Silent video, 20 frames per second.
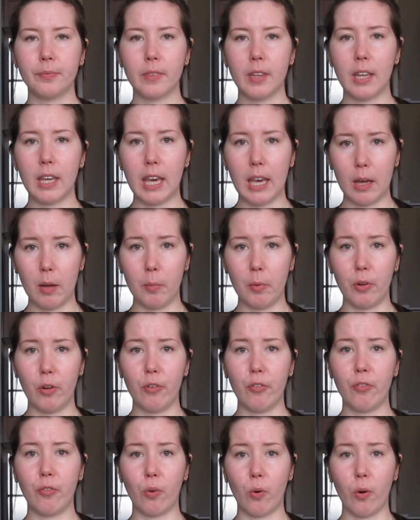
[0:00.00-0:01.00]
kibble
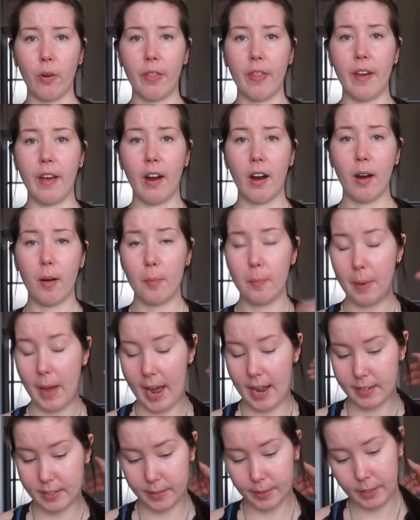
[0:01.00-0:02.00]
for their
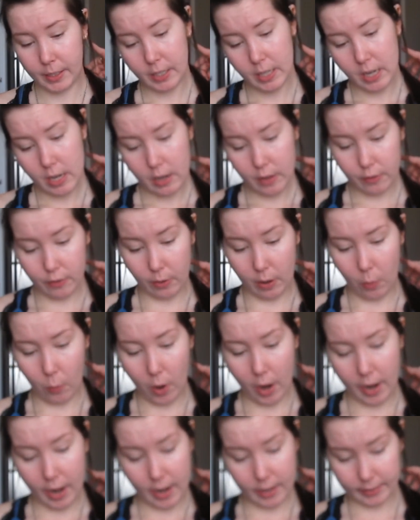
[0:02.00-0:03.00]
pet. So I
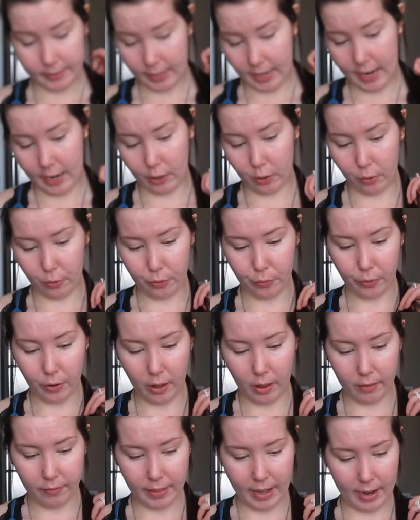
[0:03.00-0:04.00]
want to kind of go through
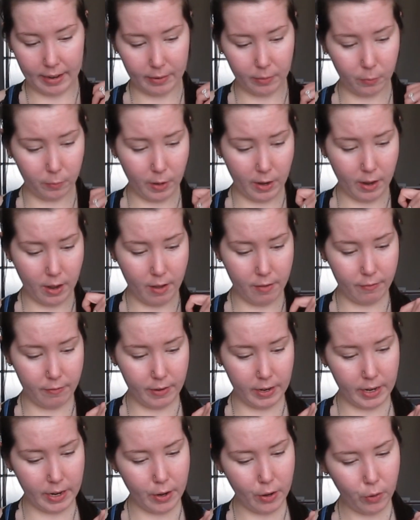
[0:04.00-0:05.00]
all of that in a
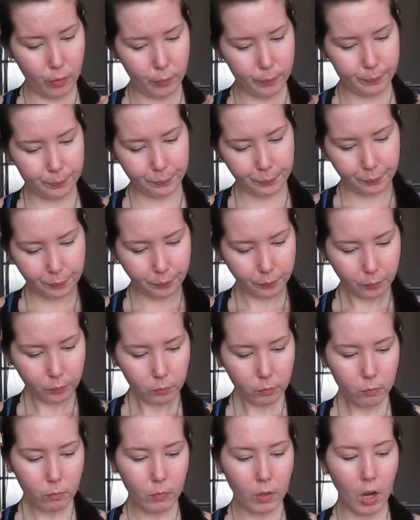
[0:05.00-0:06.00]
video.
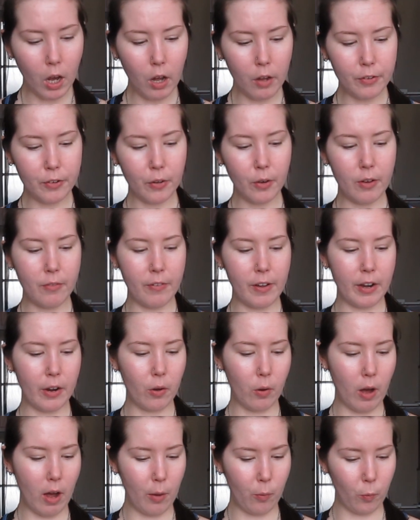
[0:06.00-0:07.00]
Also a
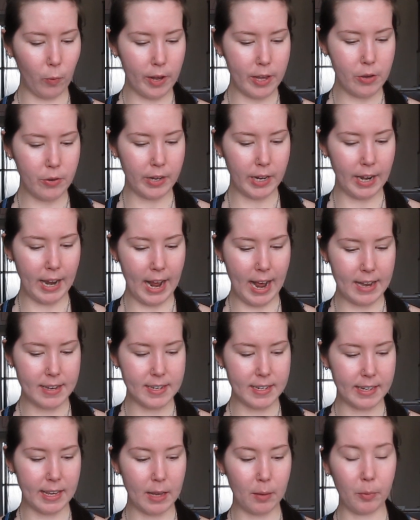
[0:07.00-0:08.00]
video on what you can add
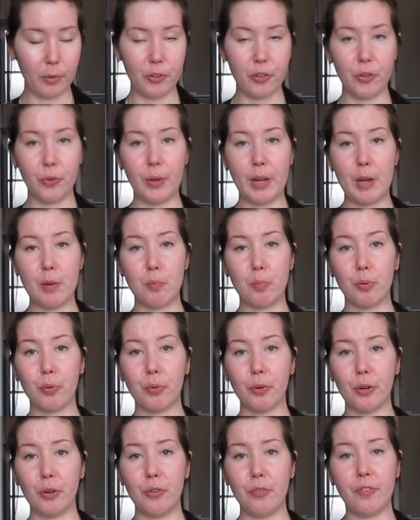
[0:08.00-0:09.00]
to kibble to
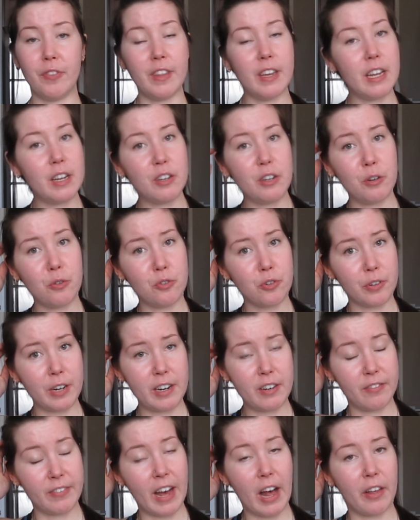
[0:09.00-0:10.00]
improve the
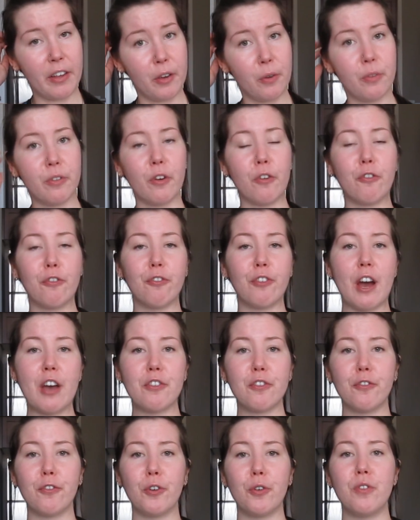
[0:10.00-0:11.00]
nutrient value. So
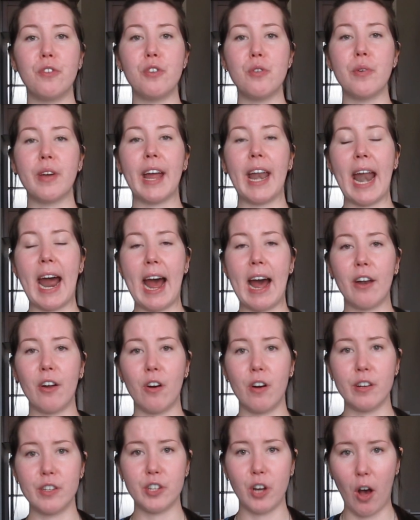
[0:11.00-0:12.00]
fresh foods you can add
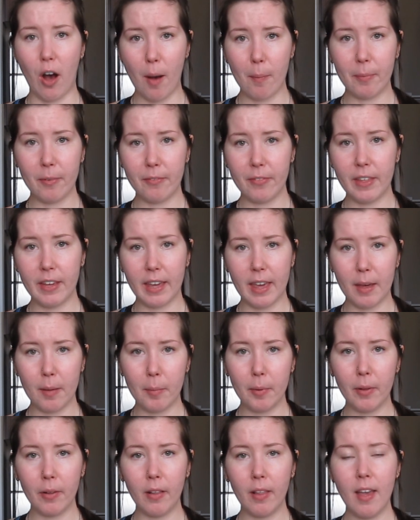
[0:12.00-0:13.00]
on top of the
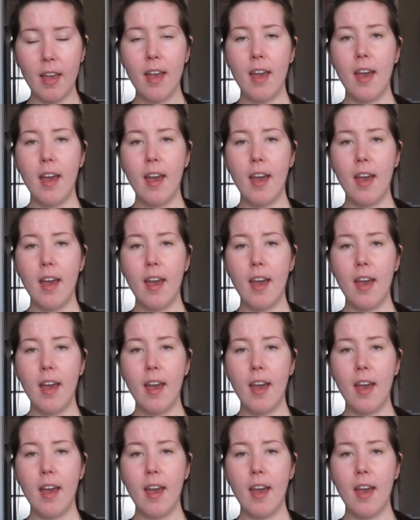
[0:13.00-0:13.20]
kibble,